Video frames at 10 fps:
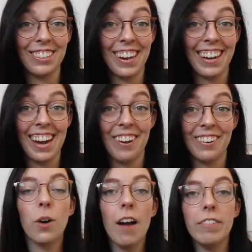Check it
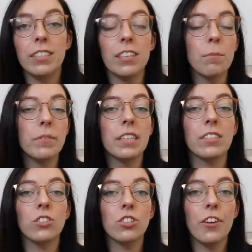out. So obviously the movie
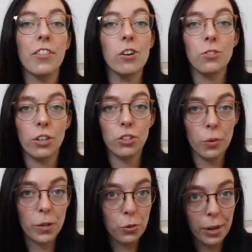doesn't start. They don't start
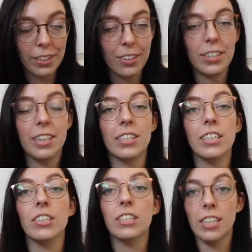showing trailers
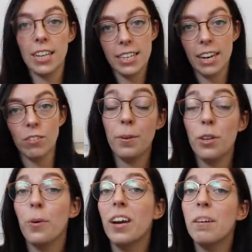until sundown, but
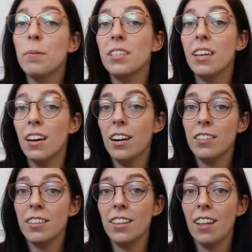you were able to get
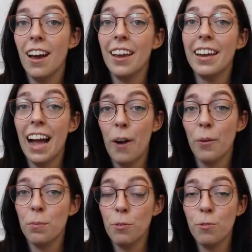onto the lot an
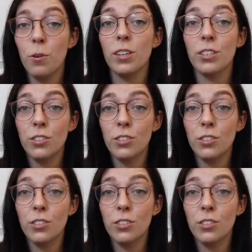hour before.